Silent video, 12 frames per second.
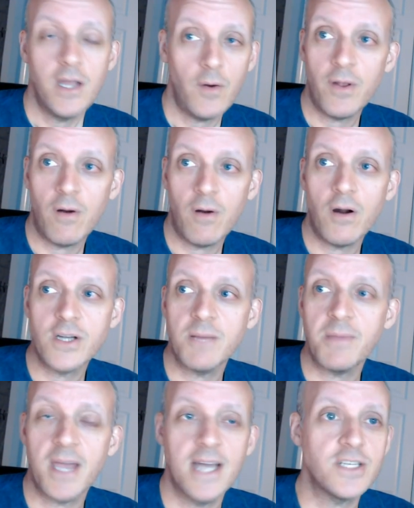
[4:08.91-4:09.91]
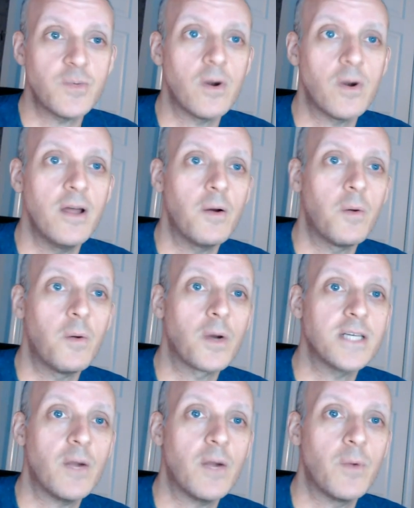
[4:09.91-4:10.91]
there are some cases where it works
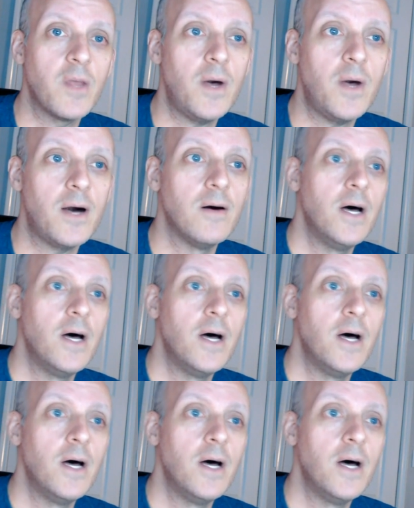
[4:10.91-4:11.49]
out really well.